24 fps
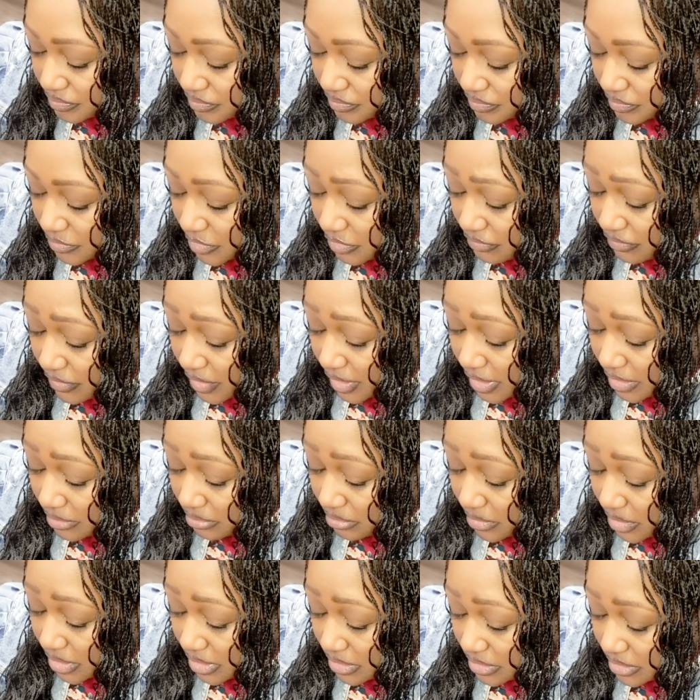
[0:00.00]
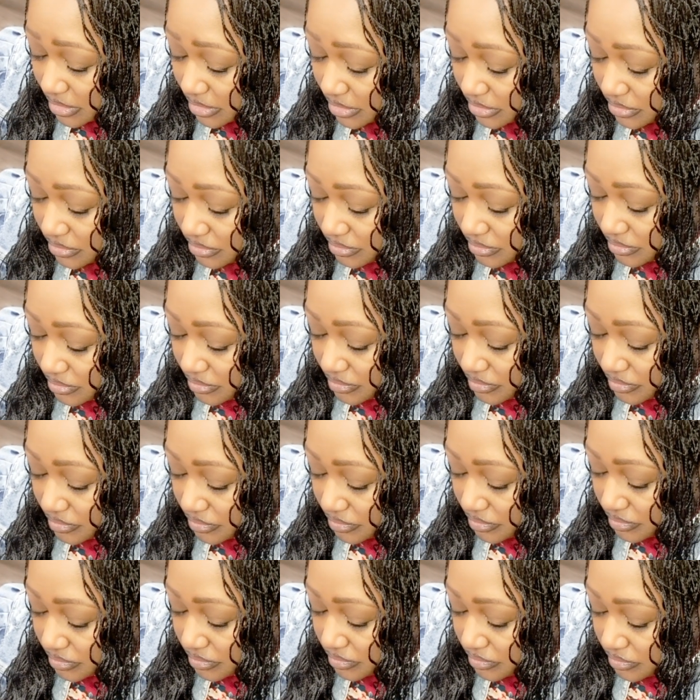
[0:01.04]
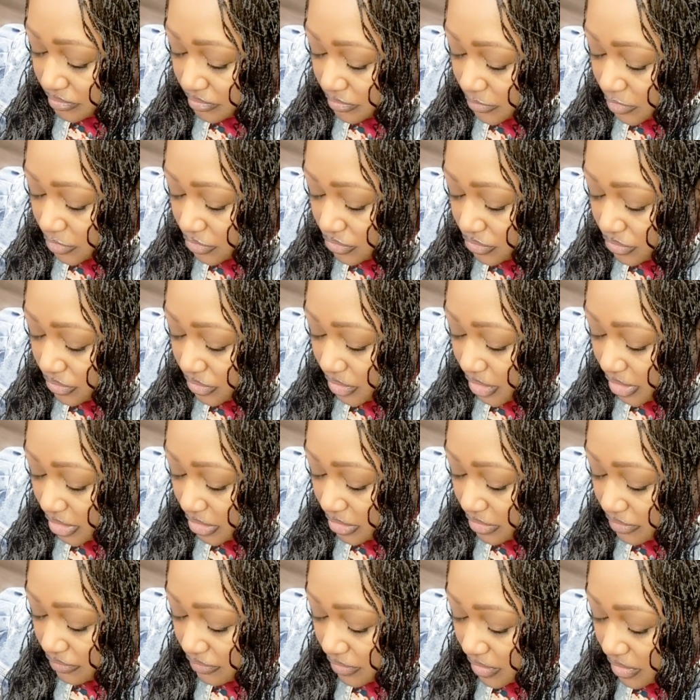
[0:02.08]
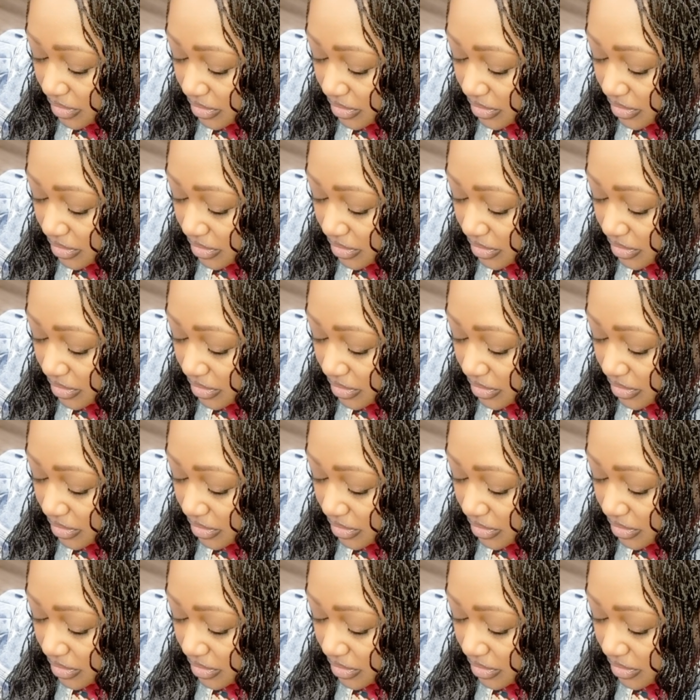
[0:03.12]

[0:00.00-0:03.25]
divine mother, creator of all